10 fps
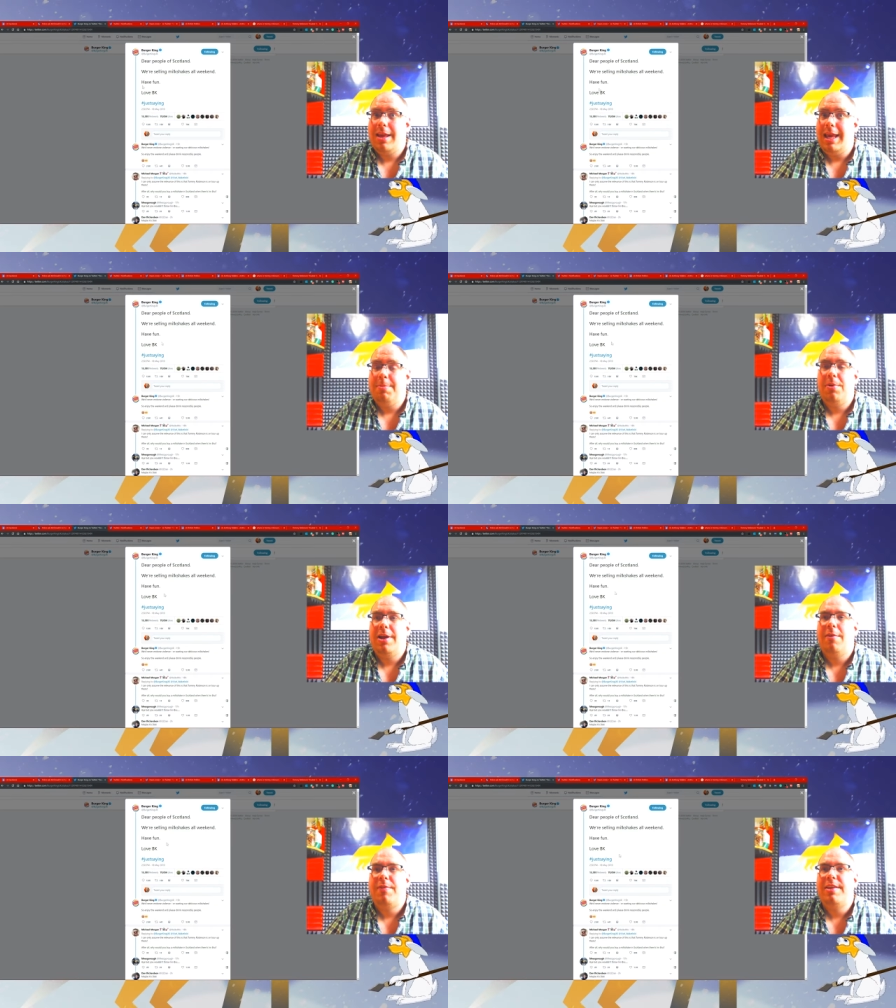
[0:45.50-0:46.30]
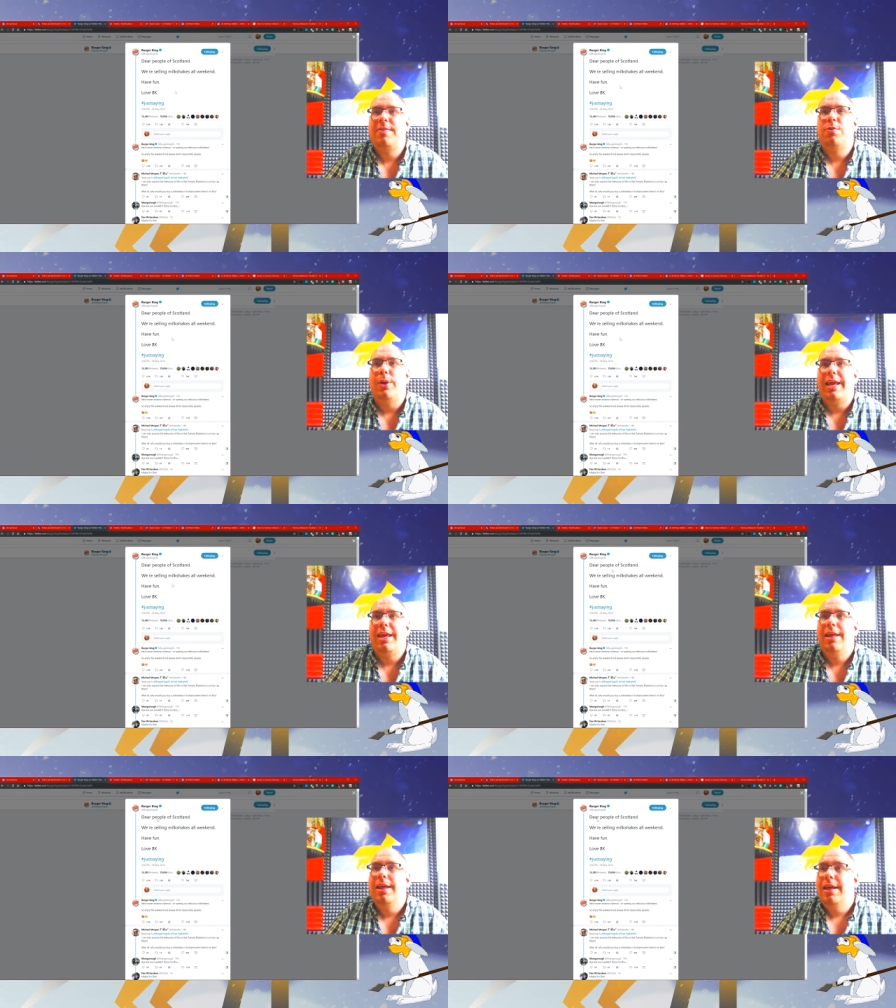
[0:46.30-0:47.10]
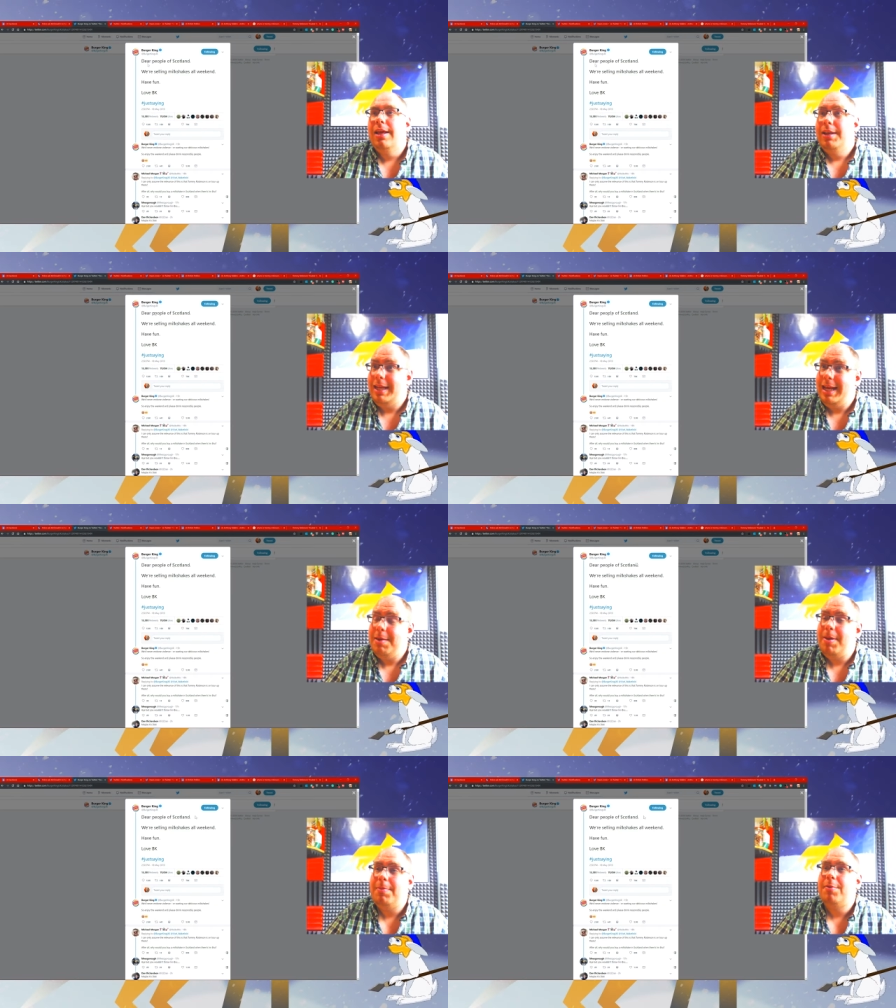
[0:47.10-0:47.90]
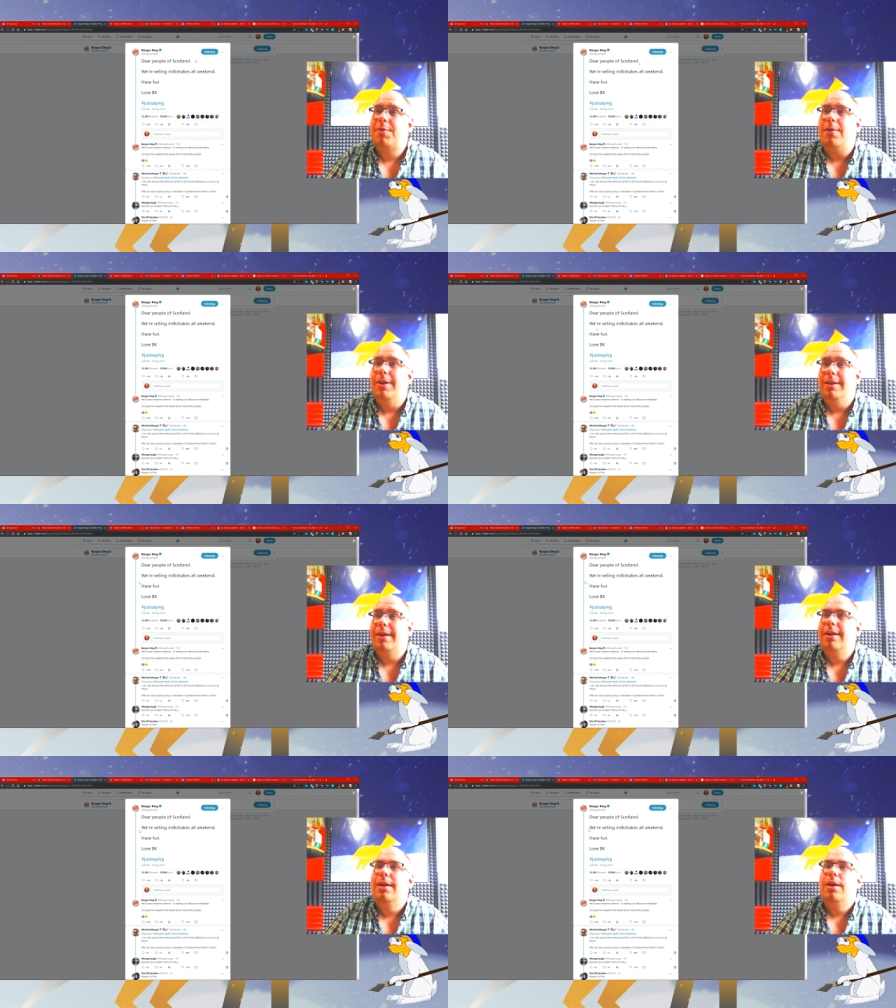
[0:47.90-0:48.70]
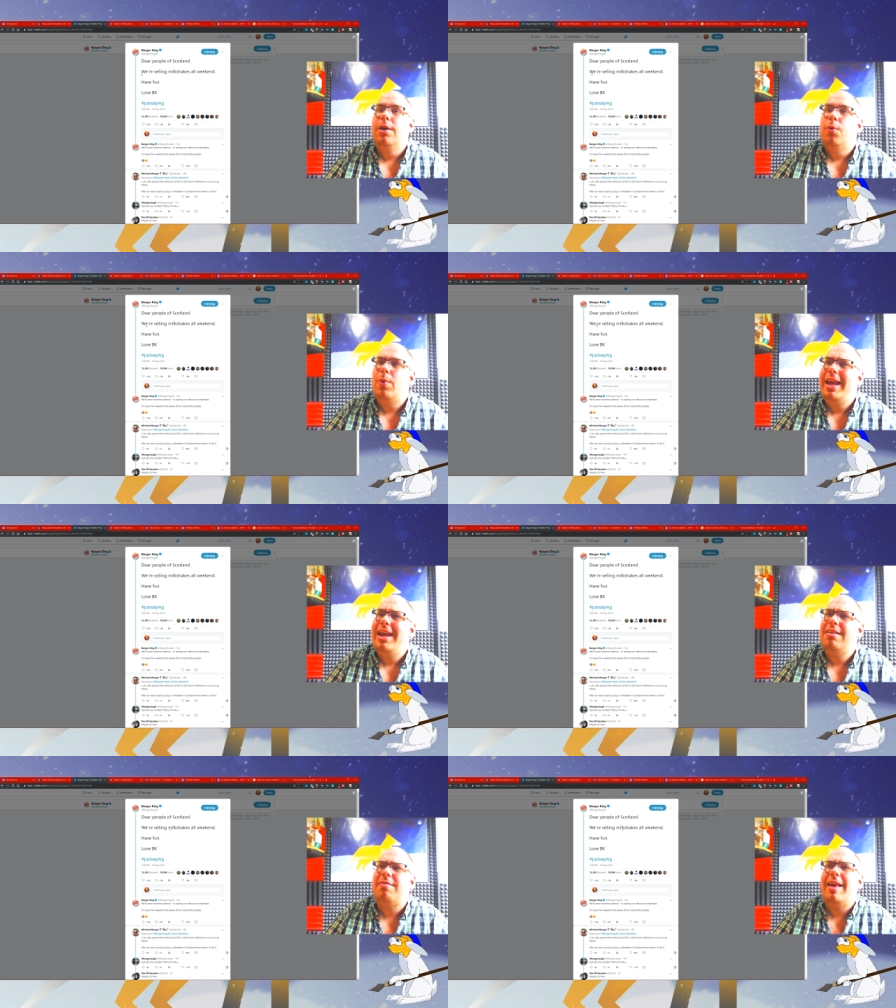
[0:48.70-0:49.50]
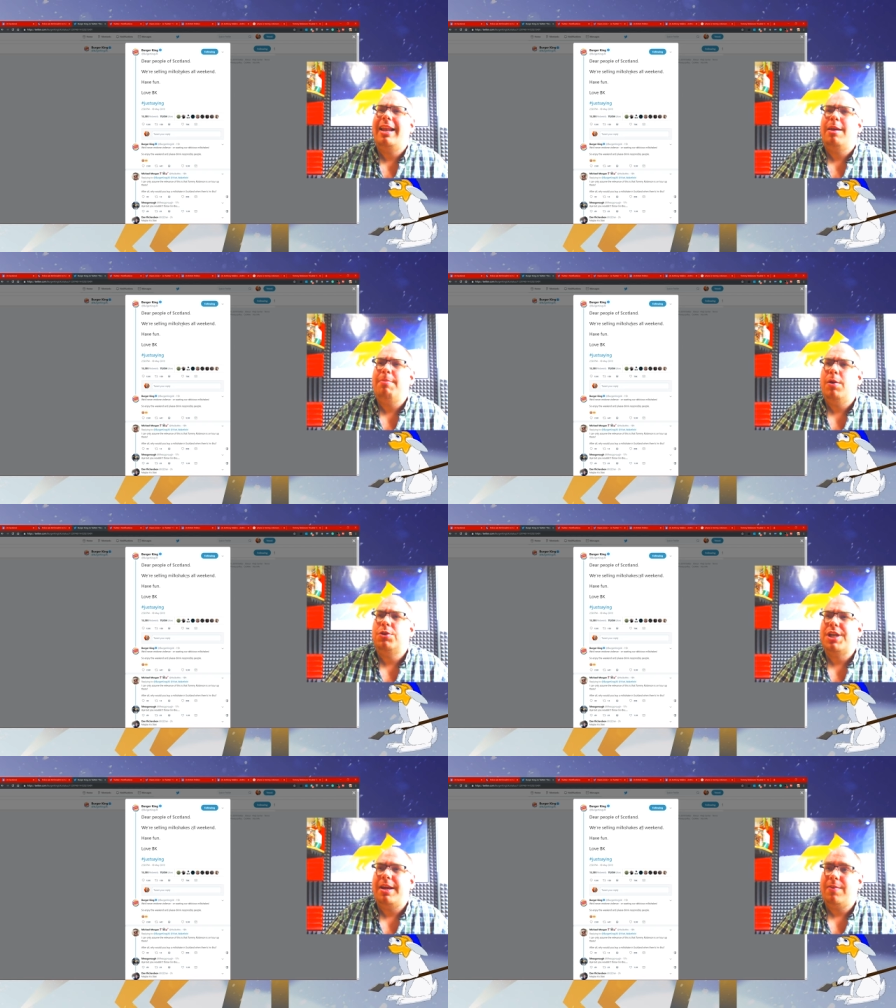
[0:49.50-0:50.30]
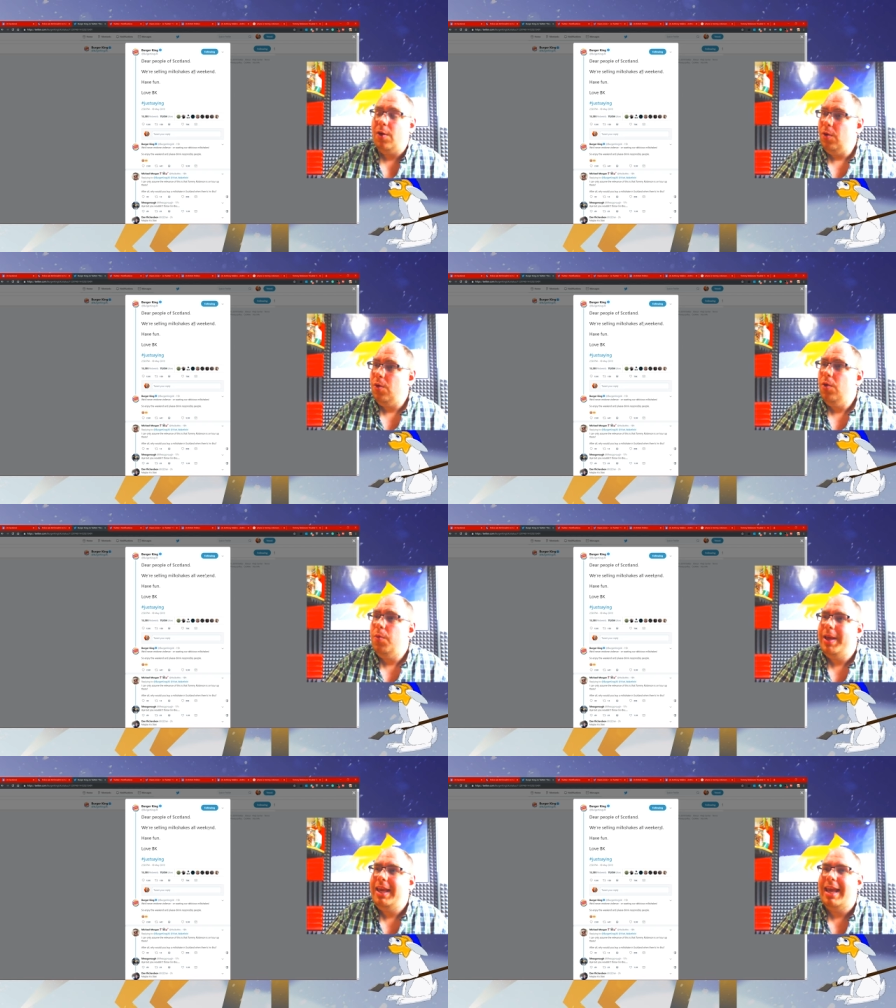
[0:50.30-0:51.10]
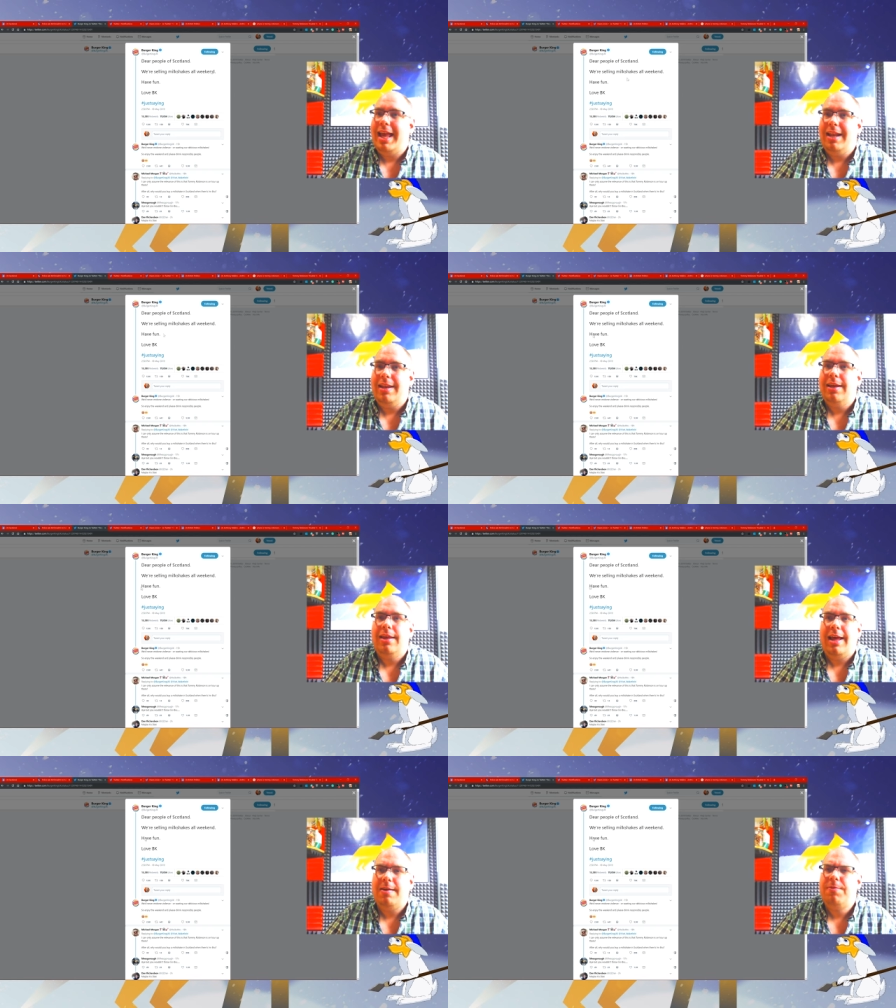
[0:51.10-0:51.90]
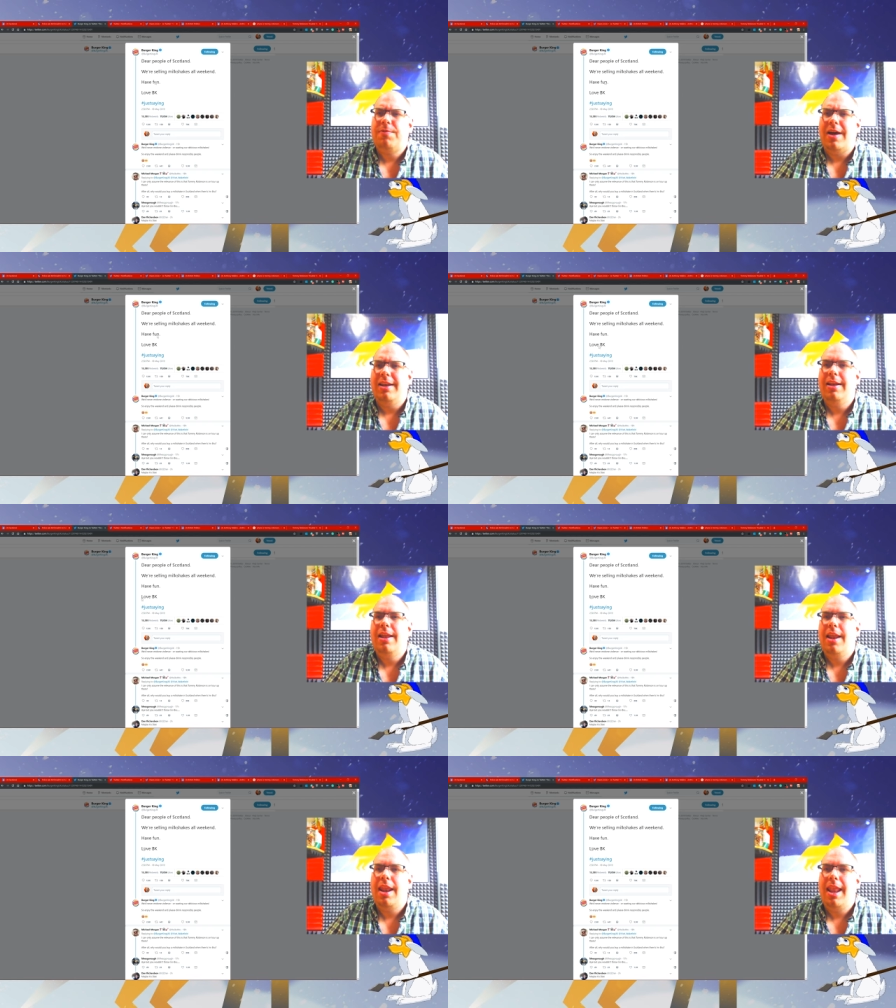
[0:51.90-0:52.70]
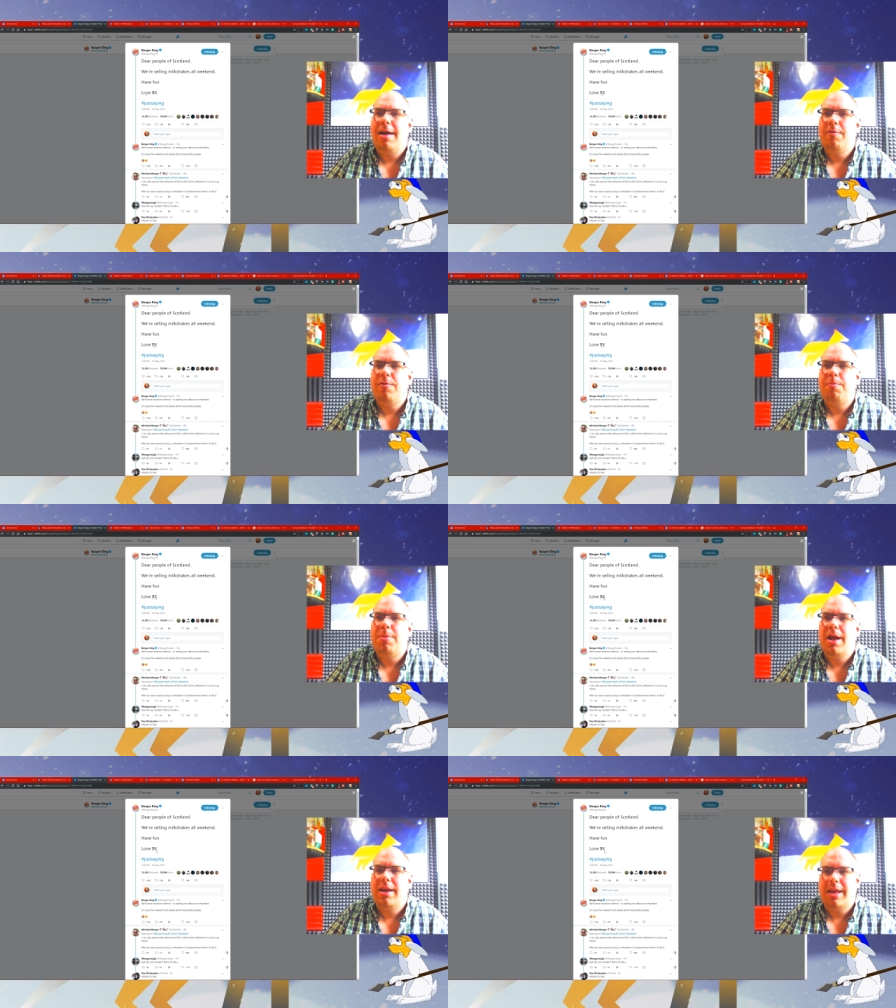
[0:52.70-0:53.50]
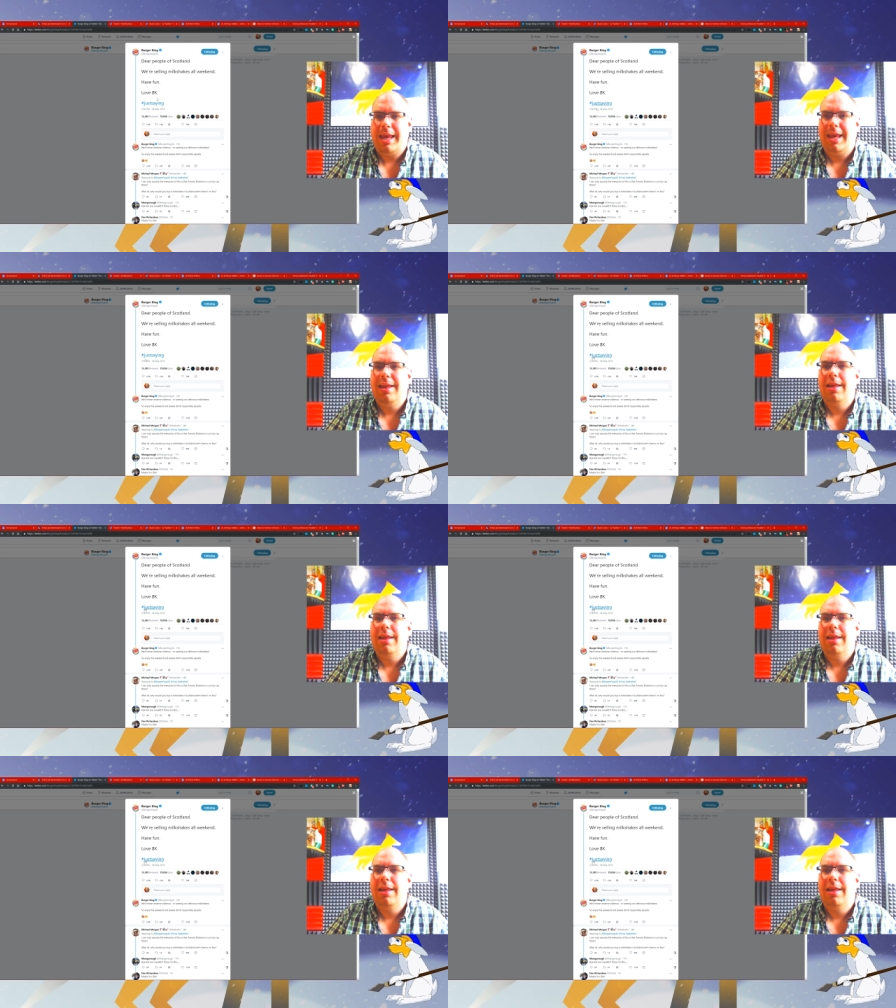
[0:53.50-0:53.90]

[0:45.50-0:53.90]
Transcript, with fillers: King put out this tweet Dear people of Scotland, we're selling milkshakes all weekend. Have fun, love Burger King.